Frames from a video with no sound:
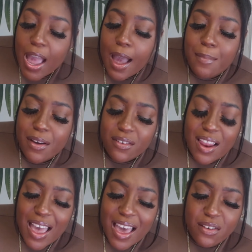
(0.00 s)
I'm not gonna
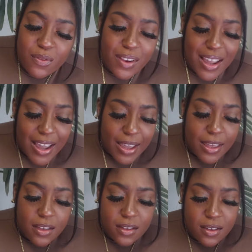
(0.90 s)
lie, I don't feel like I
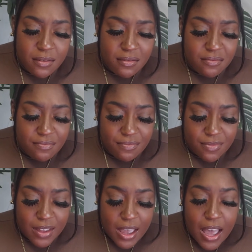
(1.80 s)
get
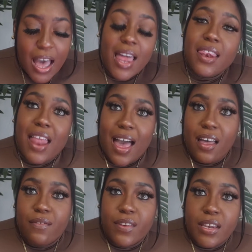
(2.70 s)
a lot
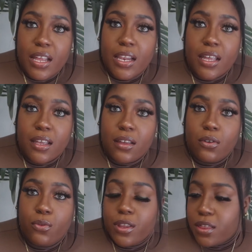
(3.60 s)
of vanilla
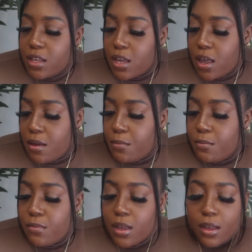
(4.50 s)
with
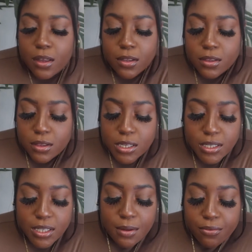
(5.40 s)
this
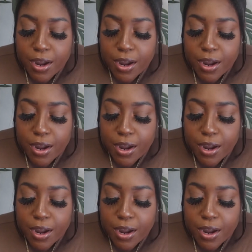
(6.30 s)
Libre